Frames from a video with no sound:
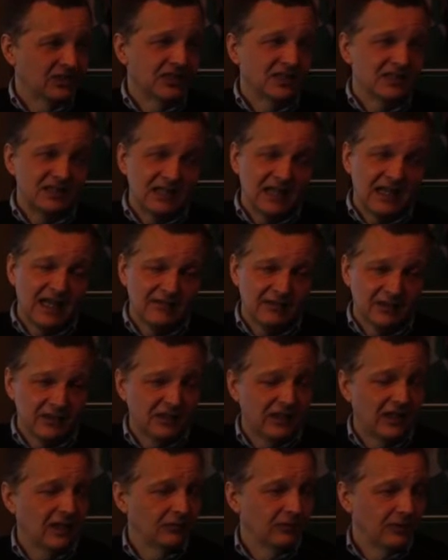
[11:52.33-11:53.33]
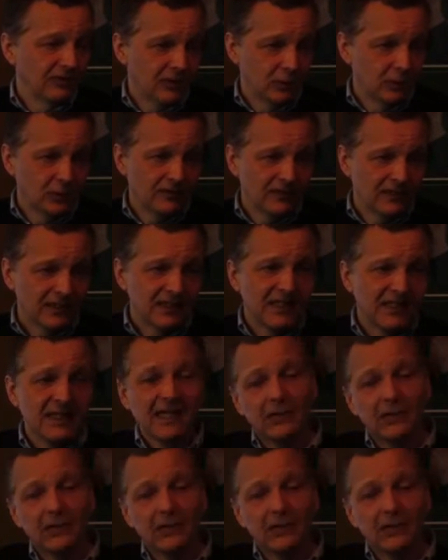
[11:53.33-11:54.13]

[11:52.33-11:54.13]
just to have a review of it.